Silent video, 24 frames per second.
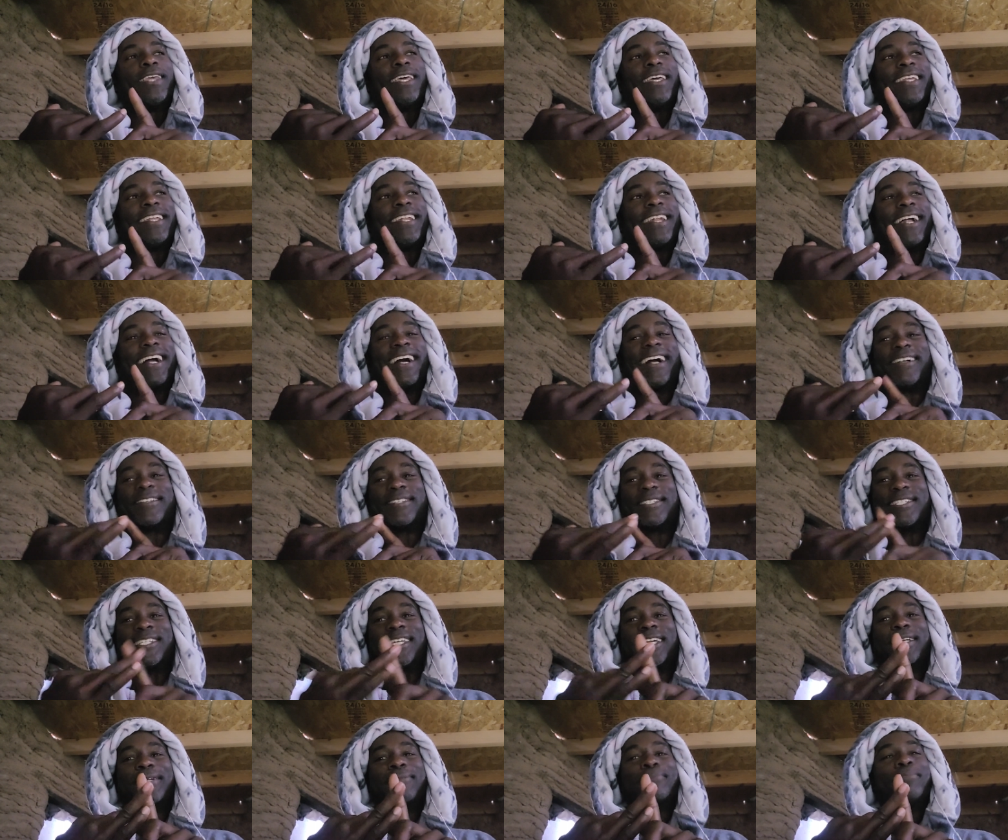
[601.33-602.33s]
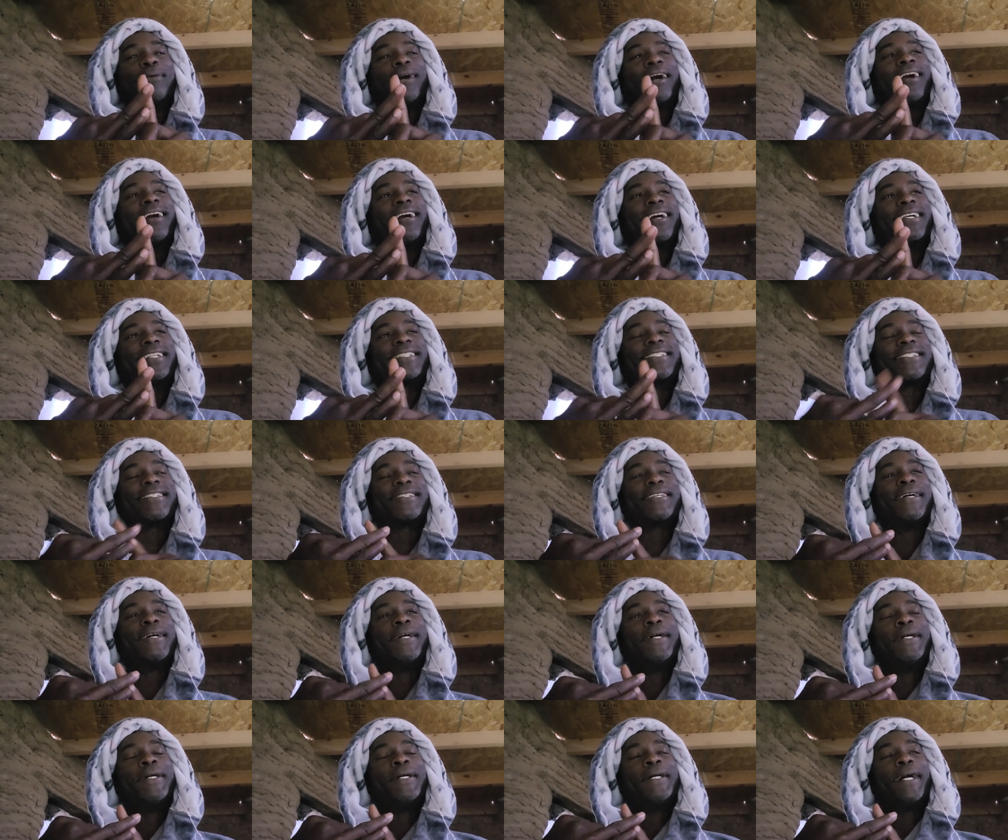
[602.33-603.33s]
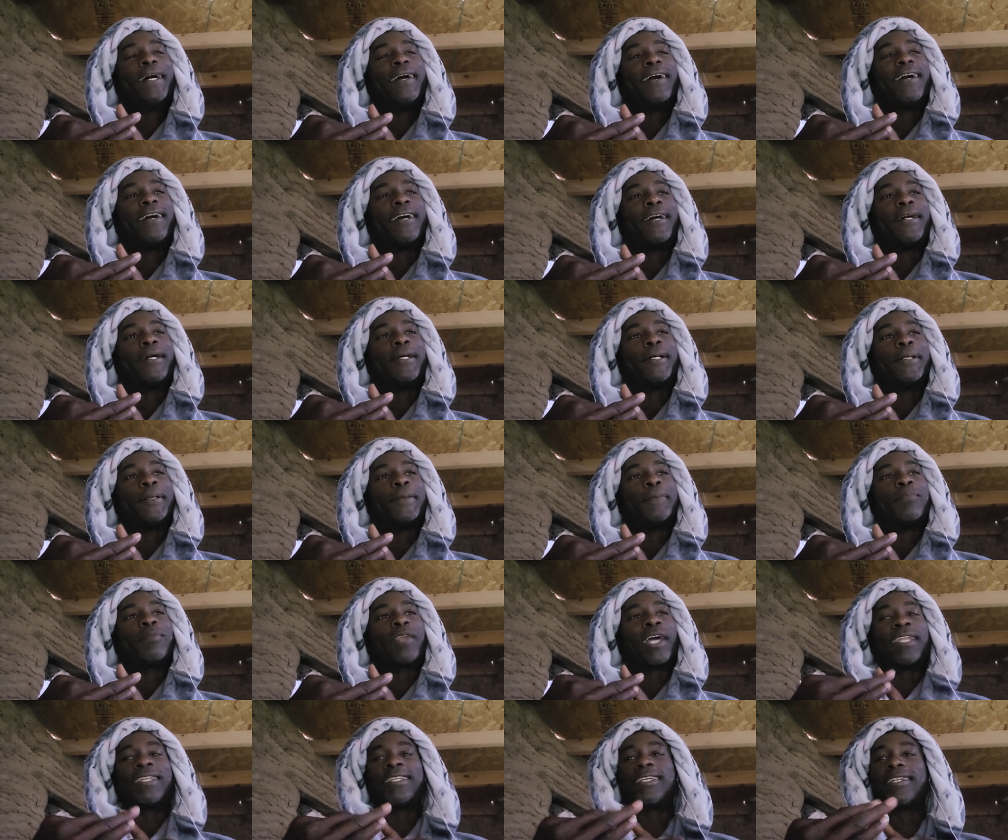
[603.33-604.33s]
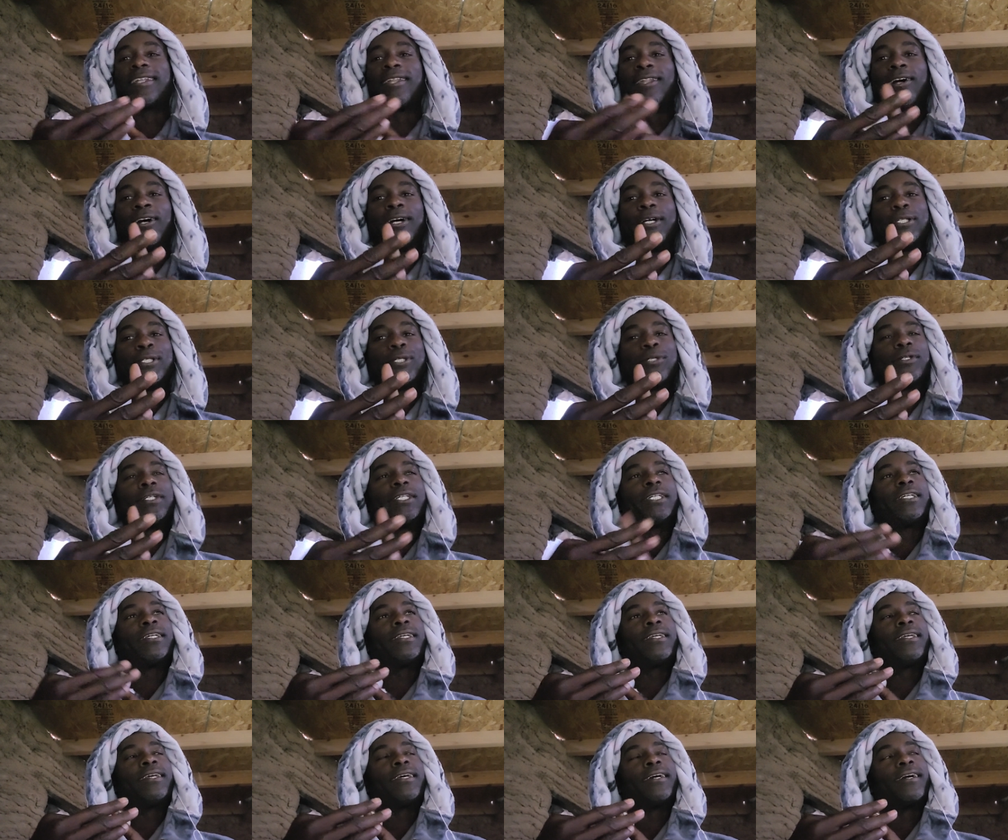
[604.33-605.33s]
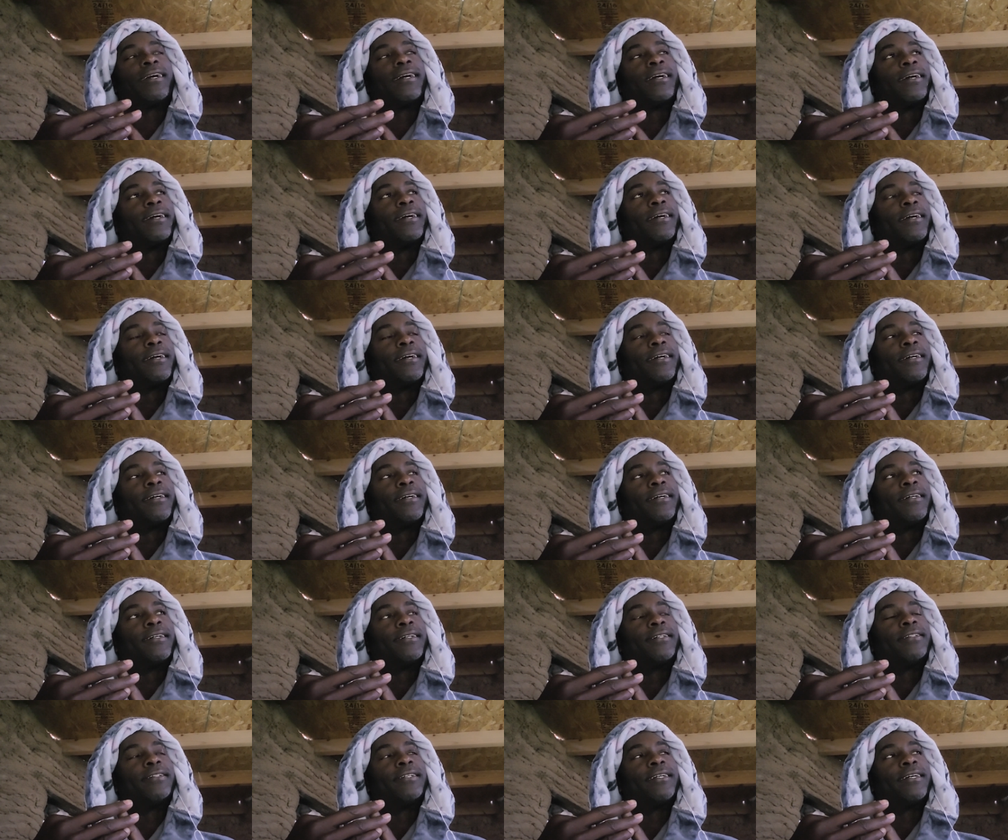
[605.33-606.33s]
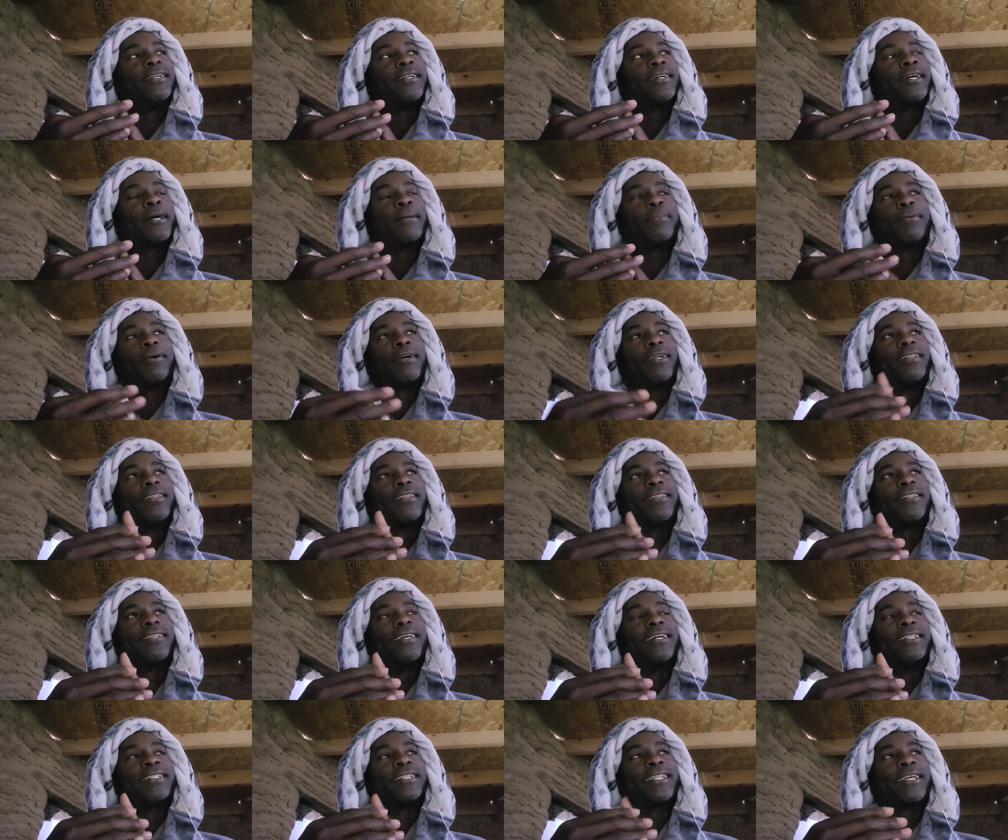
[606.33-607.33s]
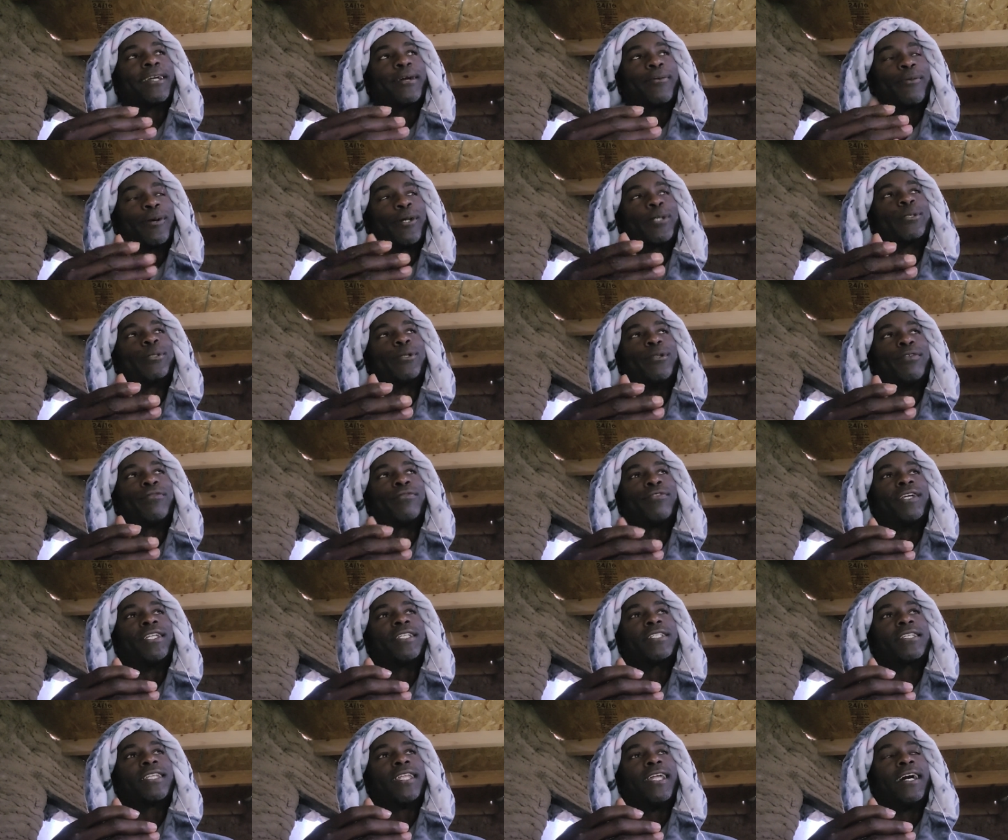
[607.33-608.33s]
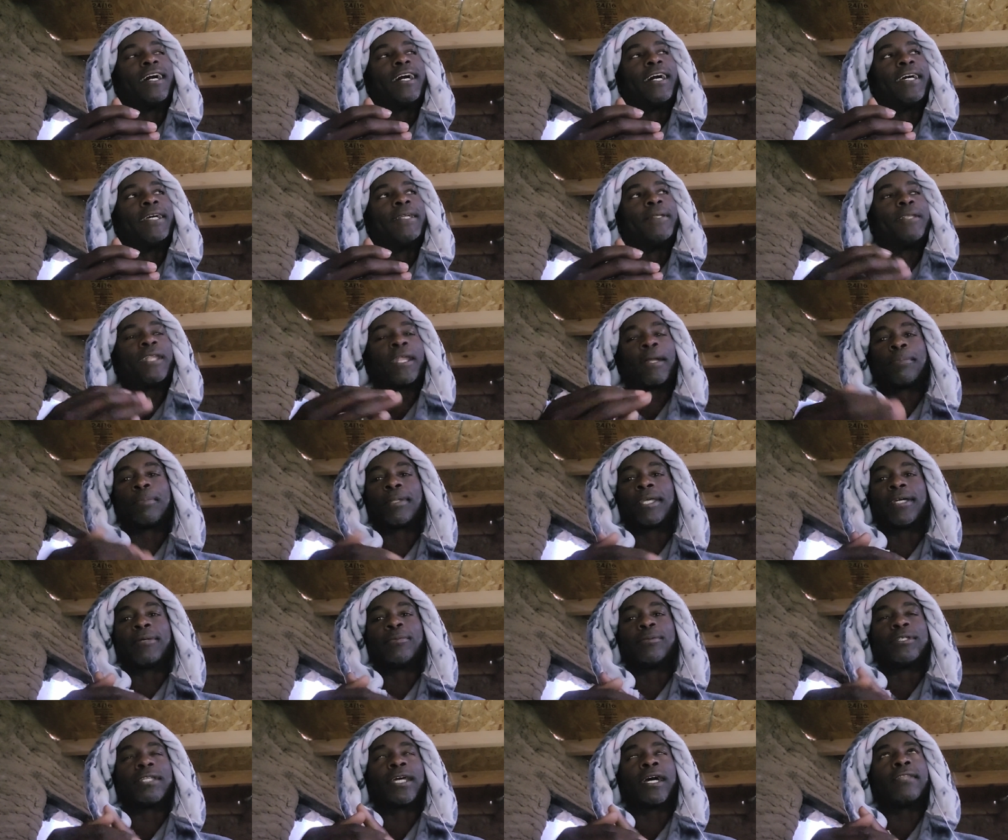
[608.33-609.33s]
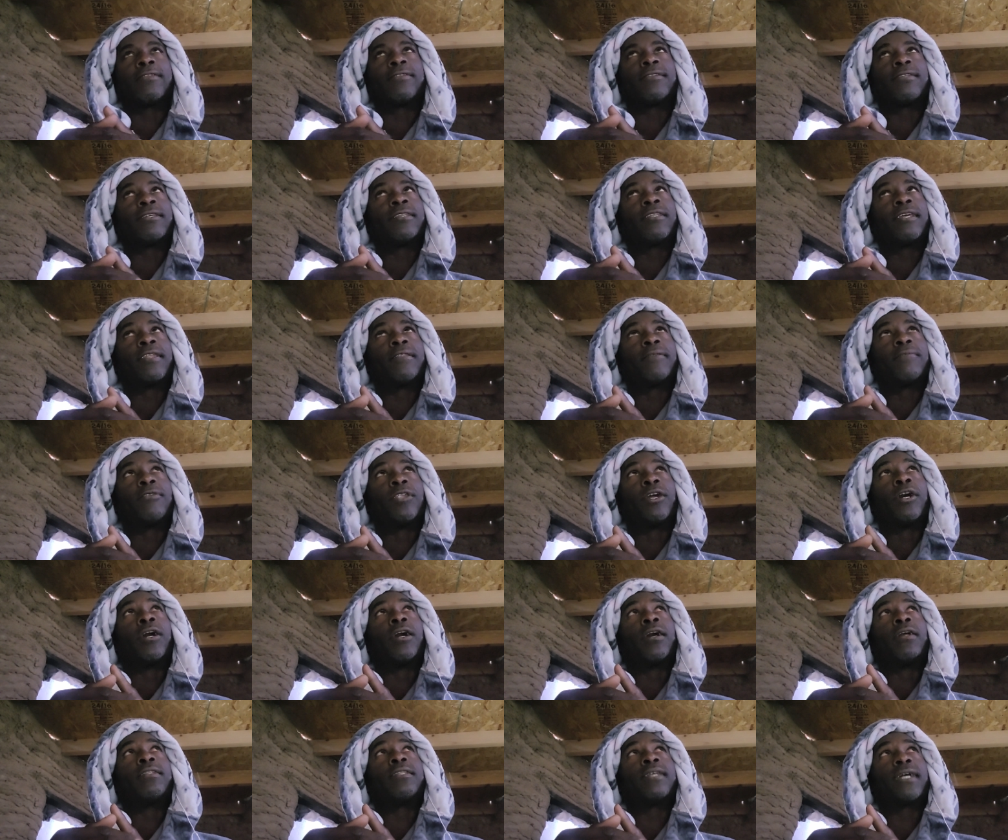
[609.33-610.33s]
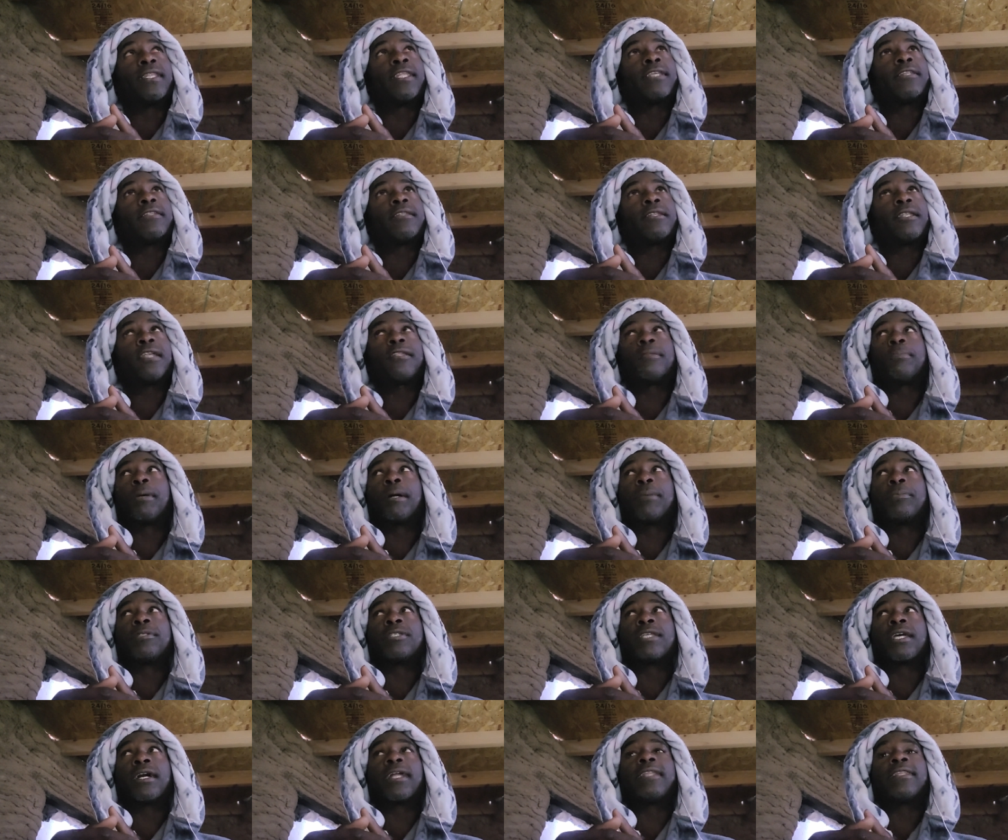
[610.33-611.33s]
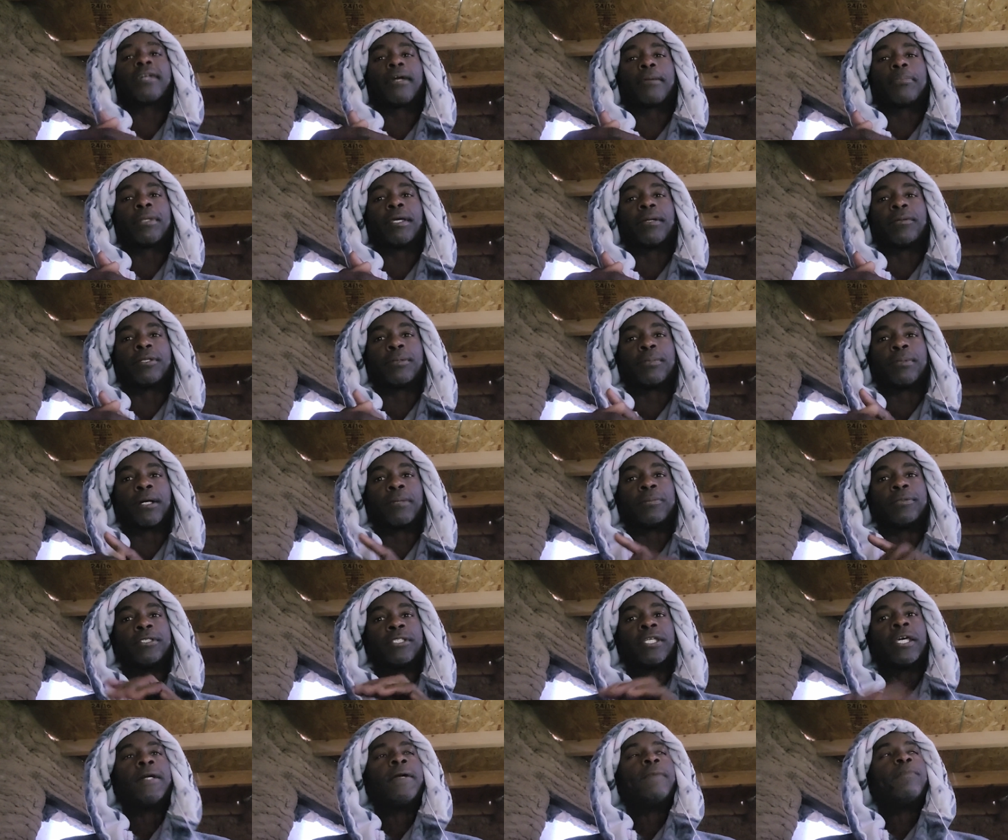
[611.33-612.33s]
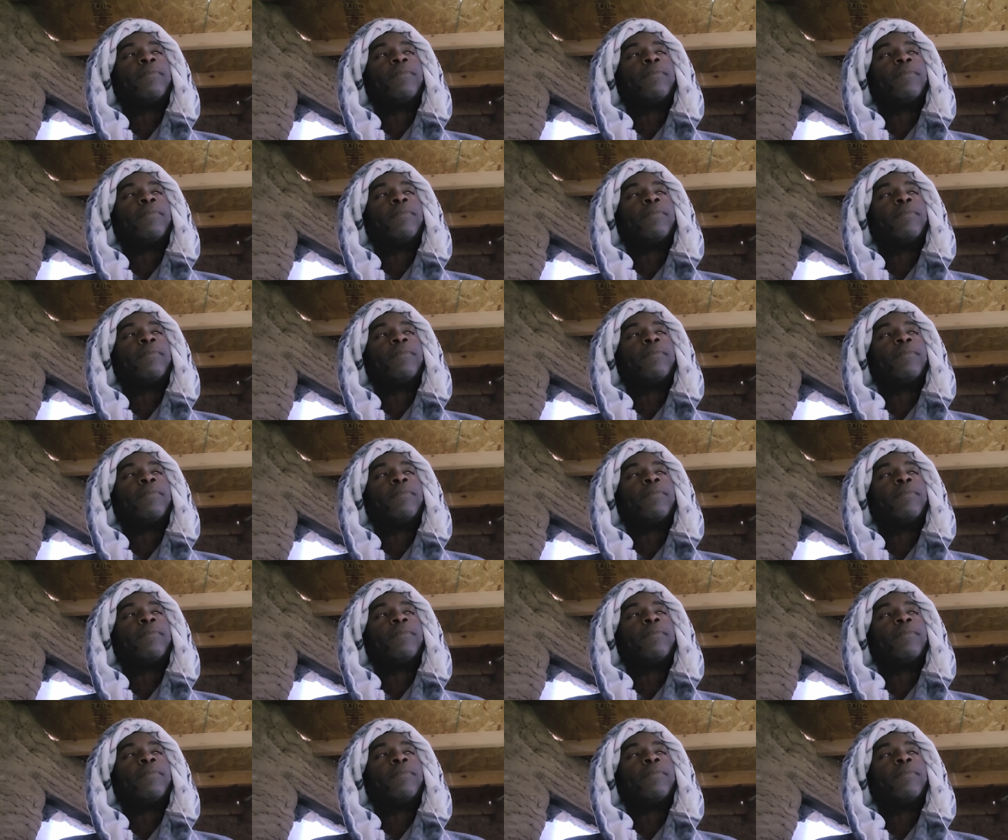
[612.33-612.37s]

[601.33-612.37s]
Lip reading: I was digging ponds. I did laundry and a couple other things. I think I worked on the fence line and I played with. Yeah, no, did I let the puppies out? I think I played with the puppies.